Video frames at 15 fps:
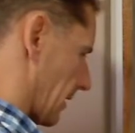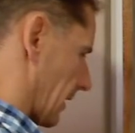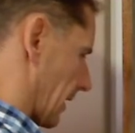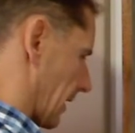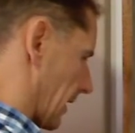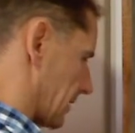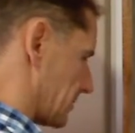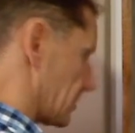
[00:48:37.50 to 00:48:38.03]

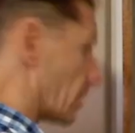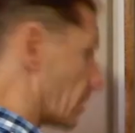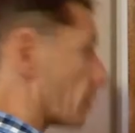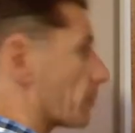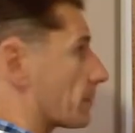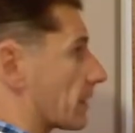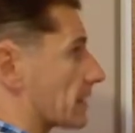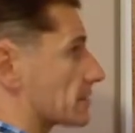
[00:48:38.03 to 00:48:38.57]
at 0
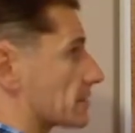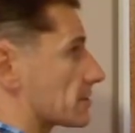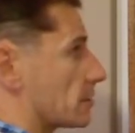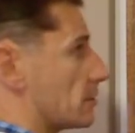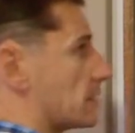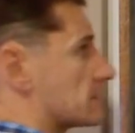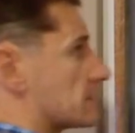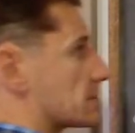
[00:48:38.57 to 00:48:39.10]
plus. So
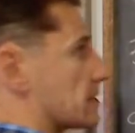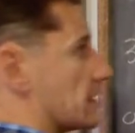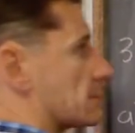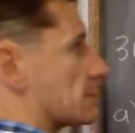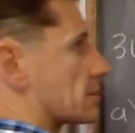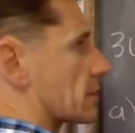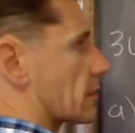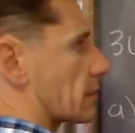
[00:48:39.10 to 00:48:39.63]
let's
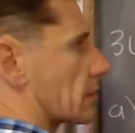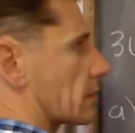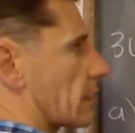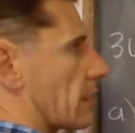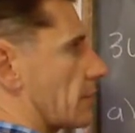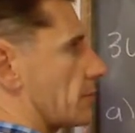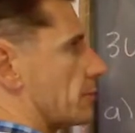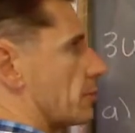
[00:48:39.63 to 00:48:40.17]

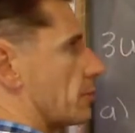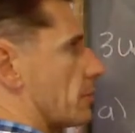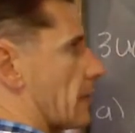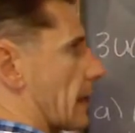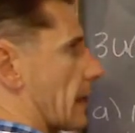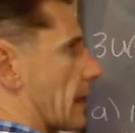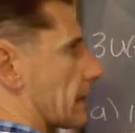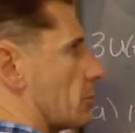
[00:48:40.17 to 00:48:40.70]
go through
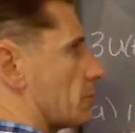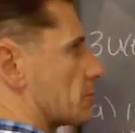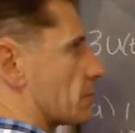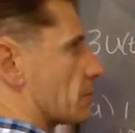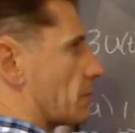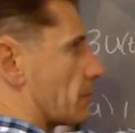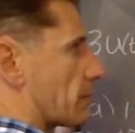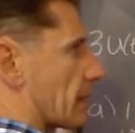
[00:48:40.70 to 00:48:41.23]
that loop. So
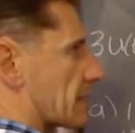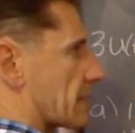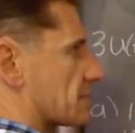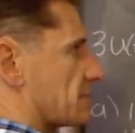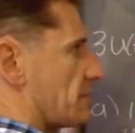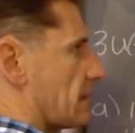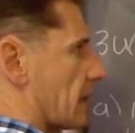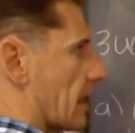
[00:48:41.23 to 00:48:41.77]
plus
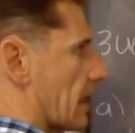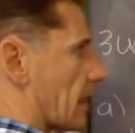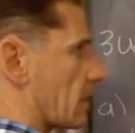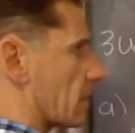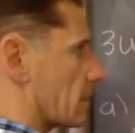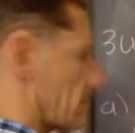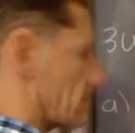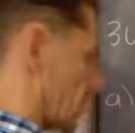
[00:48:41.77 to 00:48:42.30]

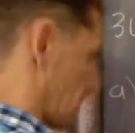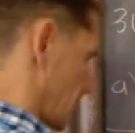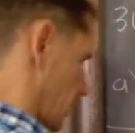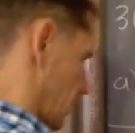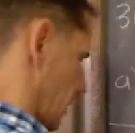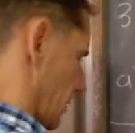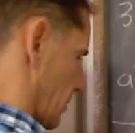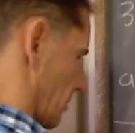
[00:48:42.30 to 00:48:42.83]
VL
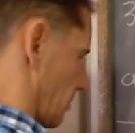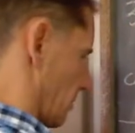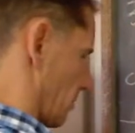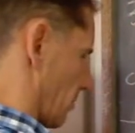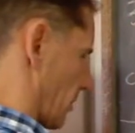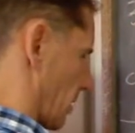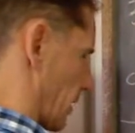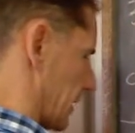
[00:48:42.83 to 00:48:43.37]

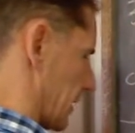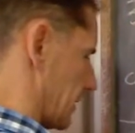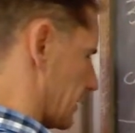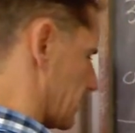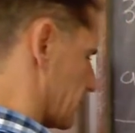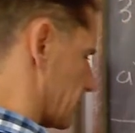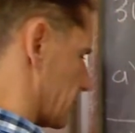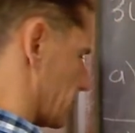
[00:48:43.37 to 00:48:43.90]

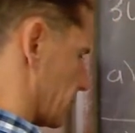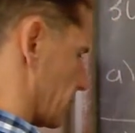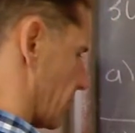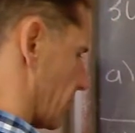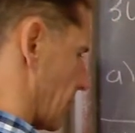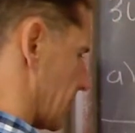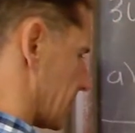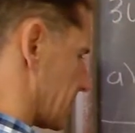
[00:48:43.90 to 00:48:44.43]
minus
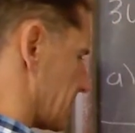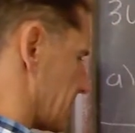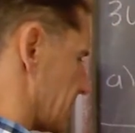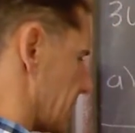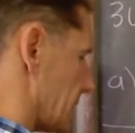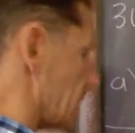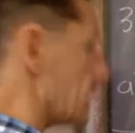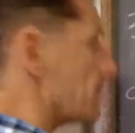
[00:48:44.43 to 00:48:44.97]

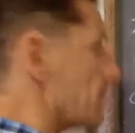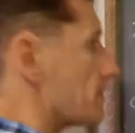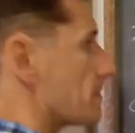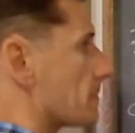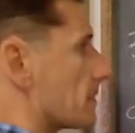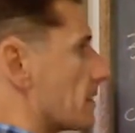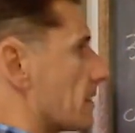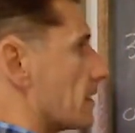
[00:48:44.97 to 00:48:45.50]
20
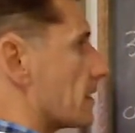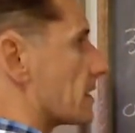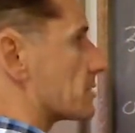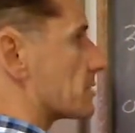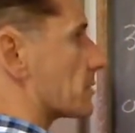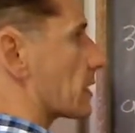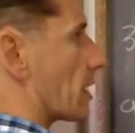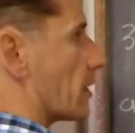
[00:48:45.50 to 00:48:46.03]
as we
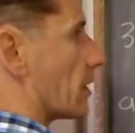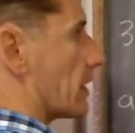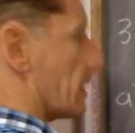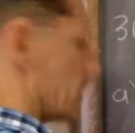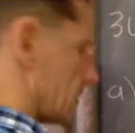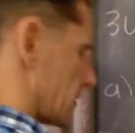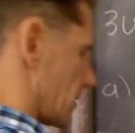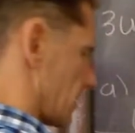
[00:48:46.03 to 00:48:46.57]
go
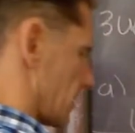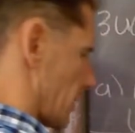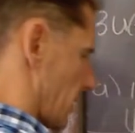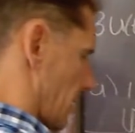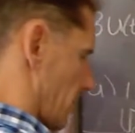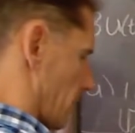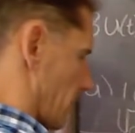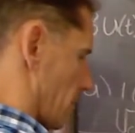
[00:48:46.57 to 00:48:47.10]
in,
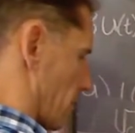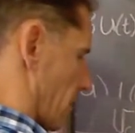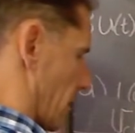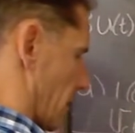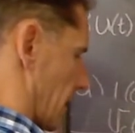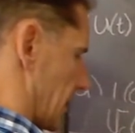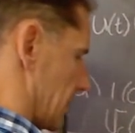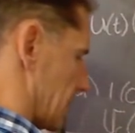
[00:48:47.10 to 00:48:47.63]

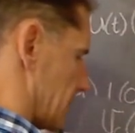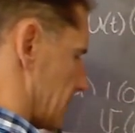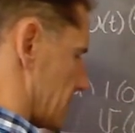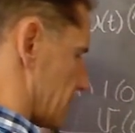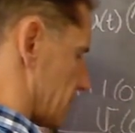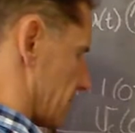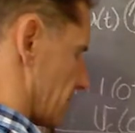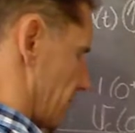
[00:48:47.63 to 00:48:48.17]

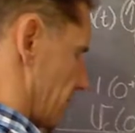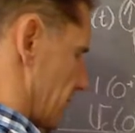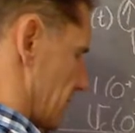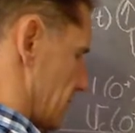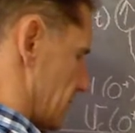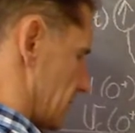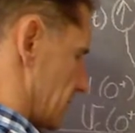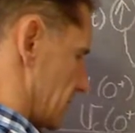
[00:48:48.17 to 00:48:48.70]
minus
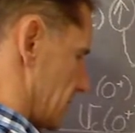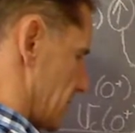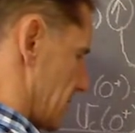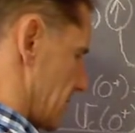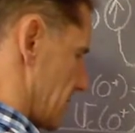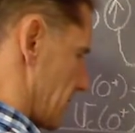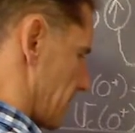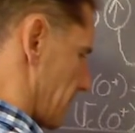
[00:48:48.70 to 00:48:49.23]

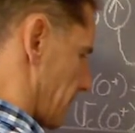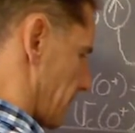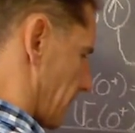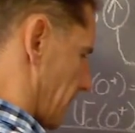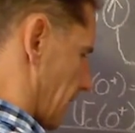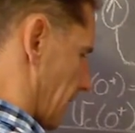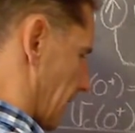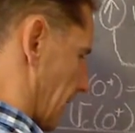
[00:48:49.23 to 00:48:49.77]
VC
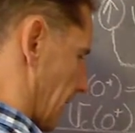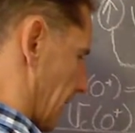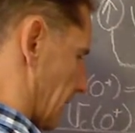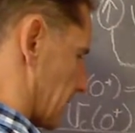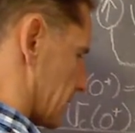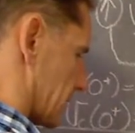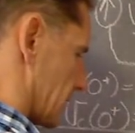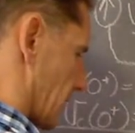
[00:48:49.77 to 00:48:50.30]

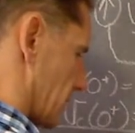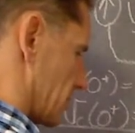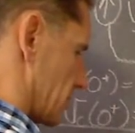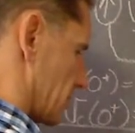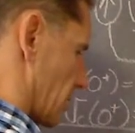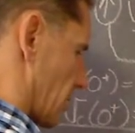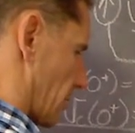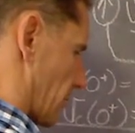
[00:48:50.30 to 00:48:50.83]
at time
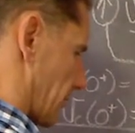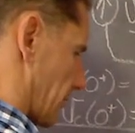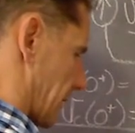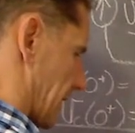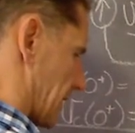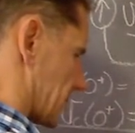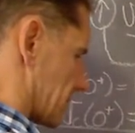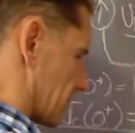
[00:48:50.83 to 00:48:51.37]
0
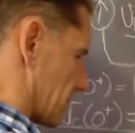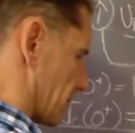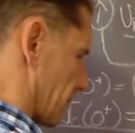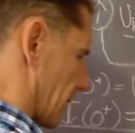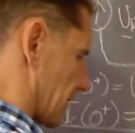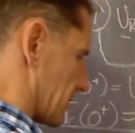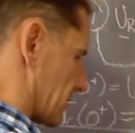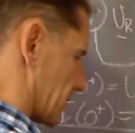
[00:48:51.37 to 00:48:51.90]
plus
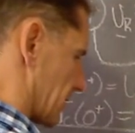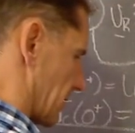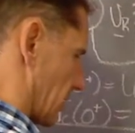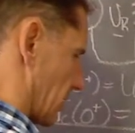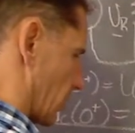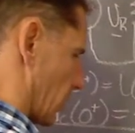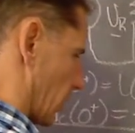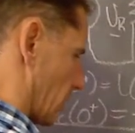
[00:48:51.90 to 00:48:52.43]
must
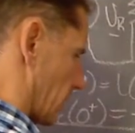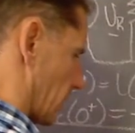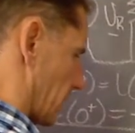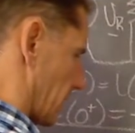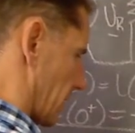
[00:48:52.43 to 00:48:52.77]
equal